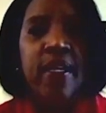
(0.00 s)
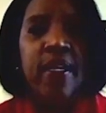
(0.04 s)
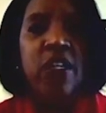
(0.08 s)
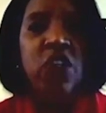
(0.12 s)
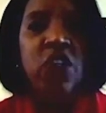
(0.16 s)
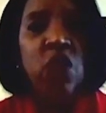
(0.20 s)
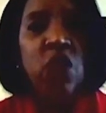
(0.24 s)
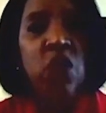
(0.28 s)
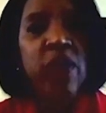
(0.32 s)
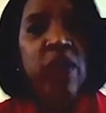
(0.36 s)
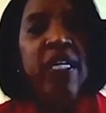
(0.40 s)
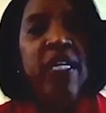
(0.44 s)

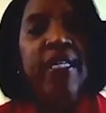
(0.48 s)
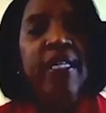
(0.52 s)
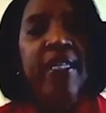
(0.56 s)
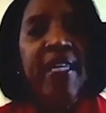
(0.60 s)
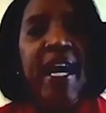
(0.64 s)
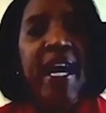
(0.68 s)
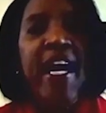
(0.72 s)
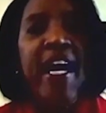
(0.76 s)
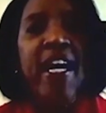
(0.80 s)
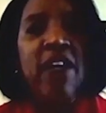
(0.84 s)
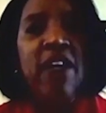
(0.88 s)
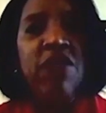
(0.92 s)
You can
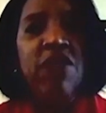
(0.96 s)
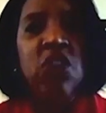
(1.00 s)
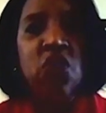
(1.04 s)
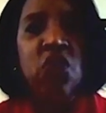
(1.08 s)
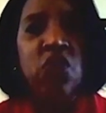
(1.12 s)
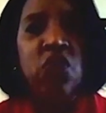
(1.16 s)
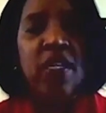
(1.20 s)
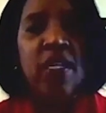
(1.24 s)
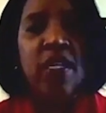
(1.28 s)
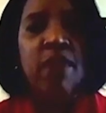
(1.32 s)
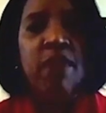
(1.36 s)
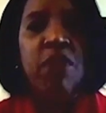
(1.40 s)
live
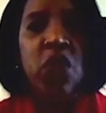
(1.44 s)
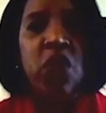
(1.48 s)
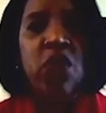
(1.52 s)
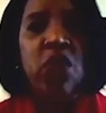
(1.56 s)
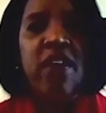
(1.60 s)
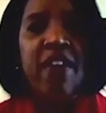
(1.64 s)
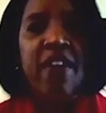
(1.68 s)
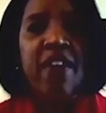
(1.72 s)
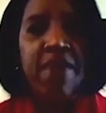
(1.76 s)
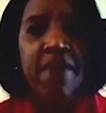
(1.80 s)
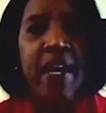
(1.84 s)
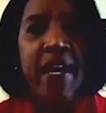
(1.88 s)
stream
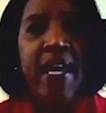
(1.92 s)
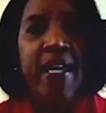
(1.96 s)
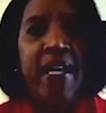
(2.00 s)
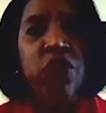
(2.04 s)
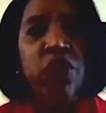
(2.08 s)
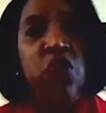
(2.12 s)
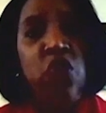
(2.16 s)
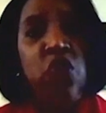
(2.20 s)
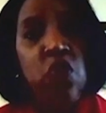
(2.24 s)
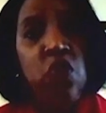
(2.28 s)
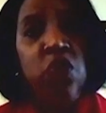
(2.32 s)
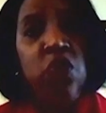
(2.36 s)
your event
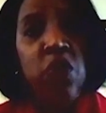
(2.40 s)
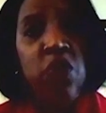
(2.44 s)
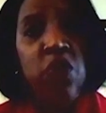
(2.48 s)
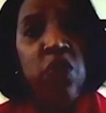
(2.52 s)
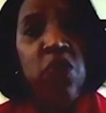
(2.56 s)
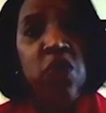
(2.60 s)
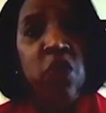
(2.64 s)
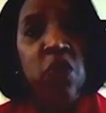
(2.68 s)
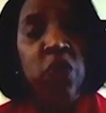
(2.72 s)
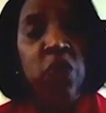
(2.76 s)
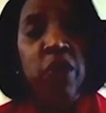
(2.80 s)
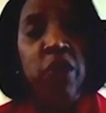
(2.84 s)
to your
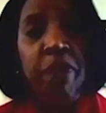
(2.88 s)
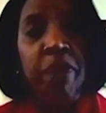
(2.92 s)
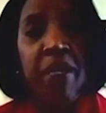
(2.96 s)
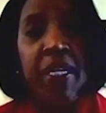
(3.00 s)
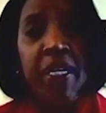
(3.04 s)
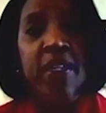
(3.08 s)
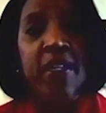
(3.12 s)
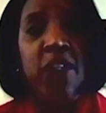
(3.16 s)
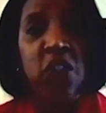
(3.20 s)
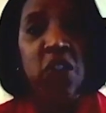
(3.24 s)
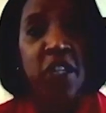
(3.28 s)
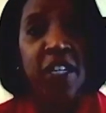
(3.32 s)
social
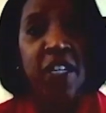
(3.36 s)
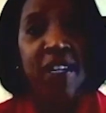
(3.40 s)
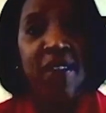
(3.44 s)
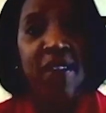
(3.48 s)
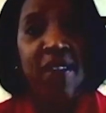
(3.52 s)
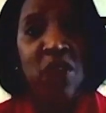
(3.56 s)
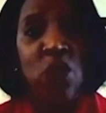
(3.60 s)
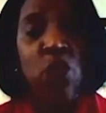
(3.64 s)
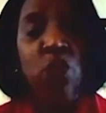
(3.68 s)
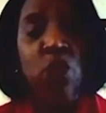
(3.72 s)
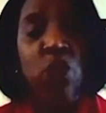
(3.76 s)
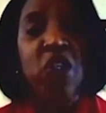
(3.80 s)
media
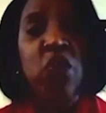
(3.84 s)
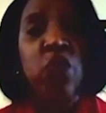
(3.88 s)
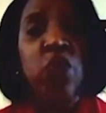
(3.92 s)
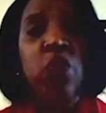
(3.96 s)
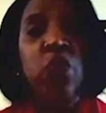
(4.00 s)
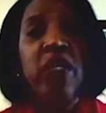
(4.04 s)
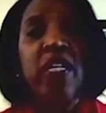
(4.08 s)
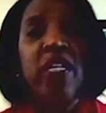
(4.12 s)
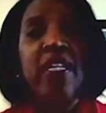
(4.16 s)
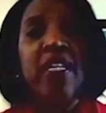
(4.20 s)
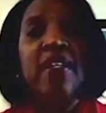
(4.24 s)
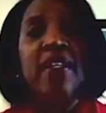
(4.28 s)
channels, which
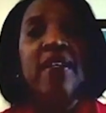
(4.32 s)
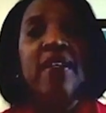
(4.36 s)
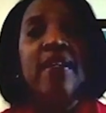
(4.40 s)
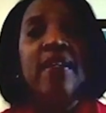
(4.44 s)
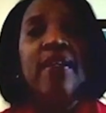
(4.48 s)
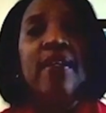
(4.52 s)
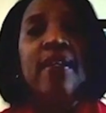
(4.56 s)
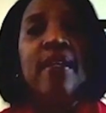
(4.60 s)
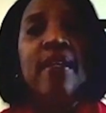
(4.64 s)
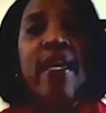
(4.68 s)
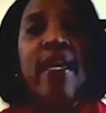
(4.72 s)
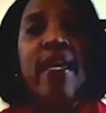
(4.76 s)
would
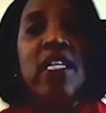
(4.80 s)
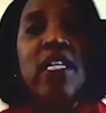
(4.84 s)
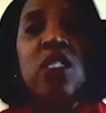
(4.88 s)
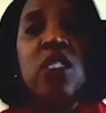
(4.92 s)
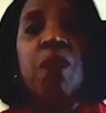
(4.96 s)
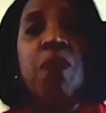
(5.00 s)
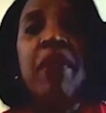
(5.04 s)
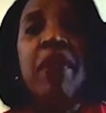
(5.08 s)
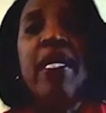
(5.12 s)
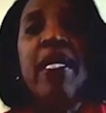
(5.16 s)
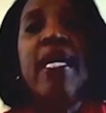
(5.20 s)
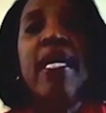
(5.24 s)

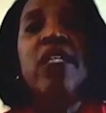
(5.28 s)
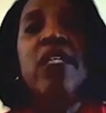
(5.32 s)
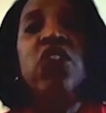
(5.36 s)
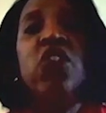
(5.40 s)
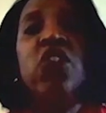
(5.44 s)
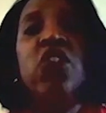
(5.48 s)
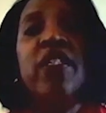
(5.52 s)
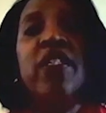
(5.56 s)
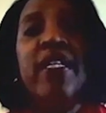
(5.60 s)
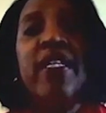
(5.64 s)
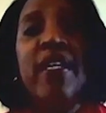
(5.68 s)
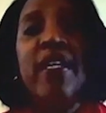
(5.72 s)

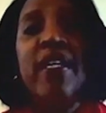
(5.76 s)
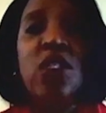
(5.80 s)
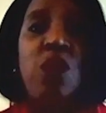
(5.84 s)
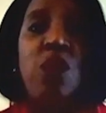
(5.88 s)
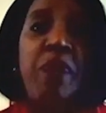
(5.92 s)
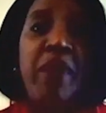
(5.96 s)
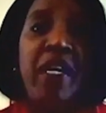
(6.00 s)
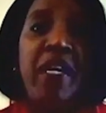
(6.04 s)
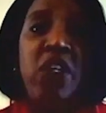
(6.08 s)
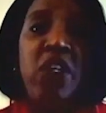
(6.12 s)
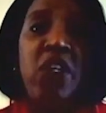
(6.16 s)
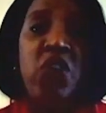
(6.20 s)
exponentially
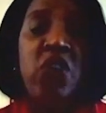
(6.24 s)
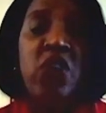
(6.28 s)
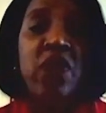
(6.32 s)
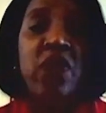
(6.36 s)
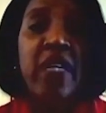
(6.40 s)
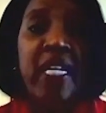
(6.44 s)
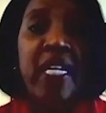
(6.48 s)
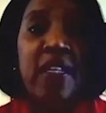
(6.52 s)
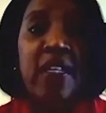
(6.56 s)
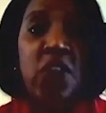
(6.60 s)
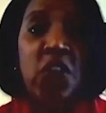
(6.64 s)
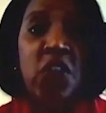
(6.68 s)
expand your
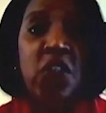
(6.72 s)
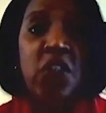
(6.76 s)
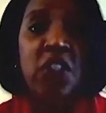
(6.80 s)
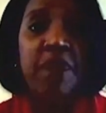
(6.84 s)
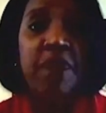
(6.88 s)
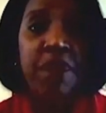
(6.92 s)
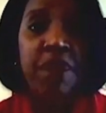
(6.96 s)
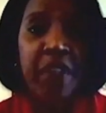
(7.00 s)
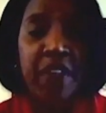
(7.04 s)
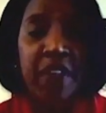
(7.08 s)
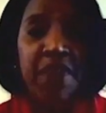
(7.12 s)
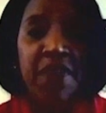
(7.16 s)
reach
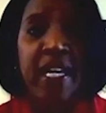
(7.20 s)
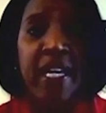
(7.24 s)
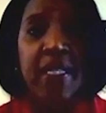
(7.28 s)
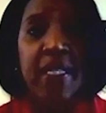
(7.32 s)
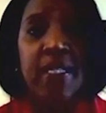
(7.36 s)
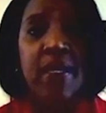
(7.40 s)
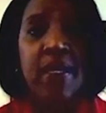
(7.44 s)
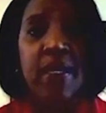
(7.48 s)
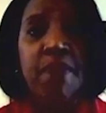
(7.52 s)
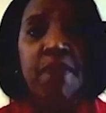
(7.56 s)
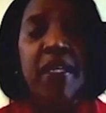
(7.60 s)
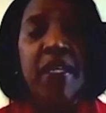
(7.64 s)
if that's
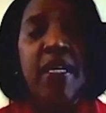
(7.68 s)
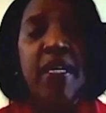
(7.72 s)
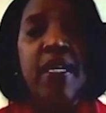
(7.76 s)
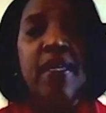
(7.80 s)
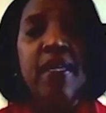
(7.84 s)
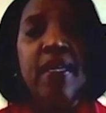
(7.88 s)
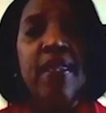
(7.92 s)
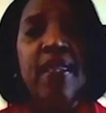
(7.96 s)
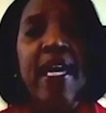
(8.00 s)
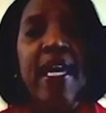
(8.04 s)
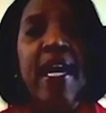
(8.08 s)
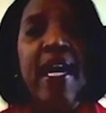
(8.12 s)

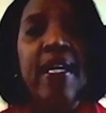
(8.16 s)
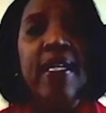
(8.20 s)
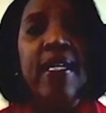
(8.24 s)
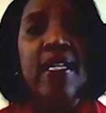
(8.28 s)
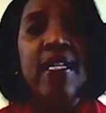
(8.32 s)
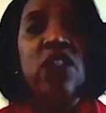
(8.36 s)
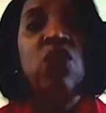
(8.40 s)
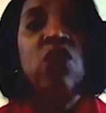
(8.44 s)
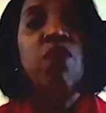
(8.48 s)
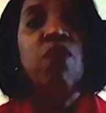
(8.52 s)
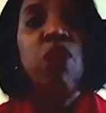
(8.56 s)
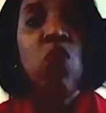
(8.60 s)
something that
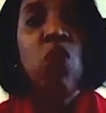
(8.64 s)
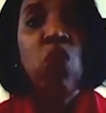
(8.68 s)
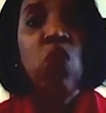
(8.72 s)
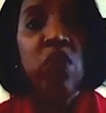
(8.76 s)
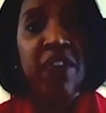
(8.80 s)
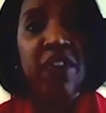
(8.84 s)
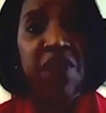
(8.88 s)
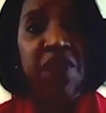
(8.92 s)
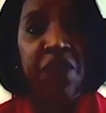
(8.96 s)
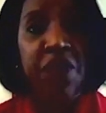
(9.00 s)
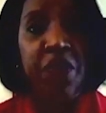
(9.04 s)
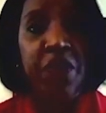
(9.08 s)
is
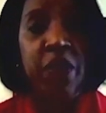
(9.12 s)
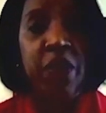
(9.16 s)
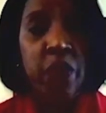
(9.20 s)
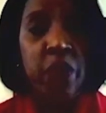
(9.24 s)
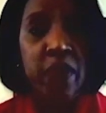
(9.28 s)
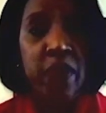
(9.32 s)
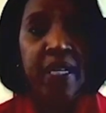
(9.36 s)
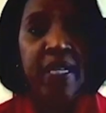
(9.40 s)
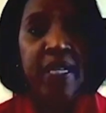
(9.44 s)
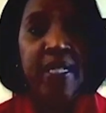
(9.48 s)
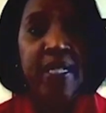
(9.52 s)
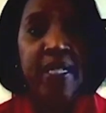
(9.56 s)
important for your
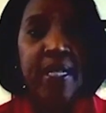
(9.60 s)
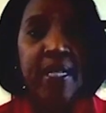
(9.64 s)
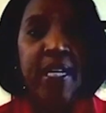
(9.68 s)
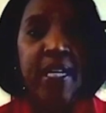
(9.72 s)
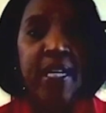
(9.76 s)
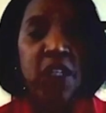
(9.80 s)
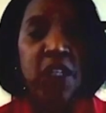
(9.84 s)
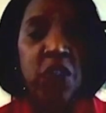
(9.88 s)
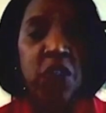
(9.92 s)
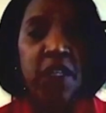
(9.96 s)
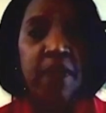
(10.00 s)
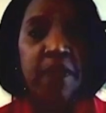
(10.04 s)

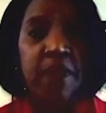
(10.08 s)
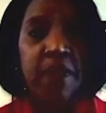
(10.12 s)
organization.